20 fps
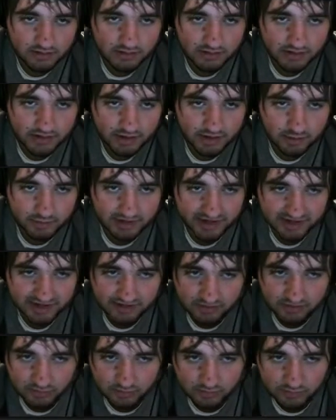Now back
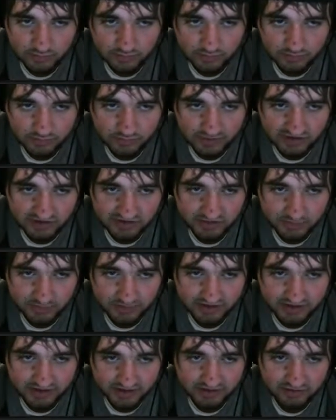to the reason
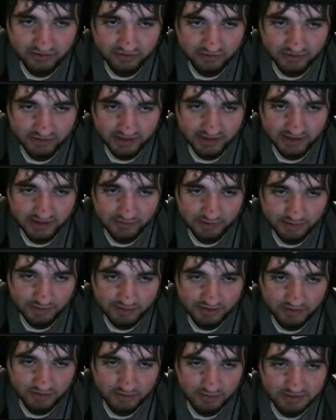we initially came up
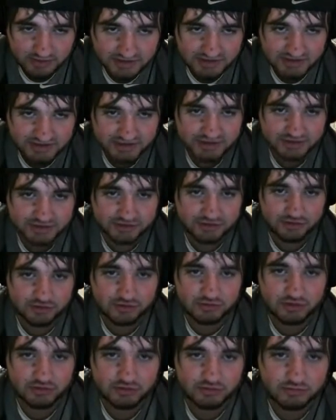here, which is
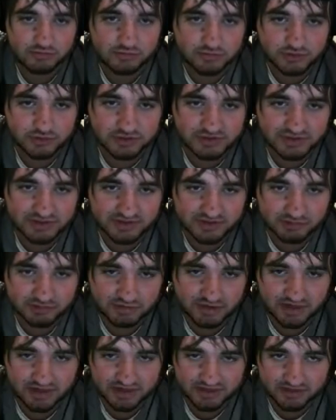to push this
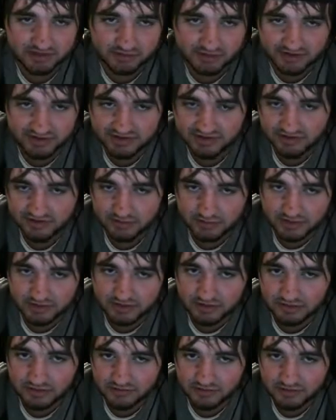block the rest of the
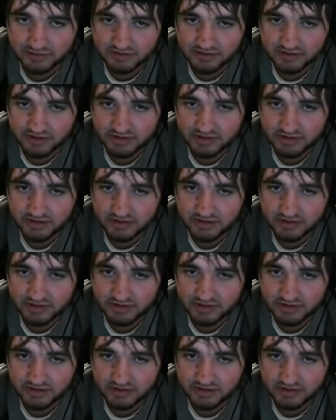way over.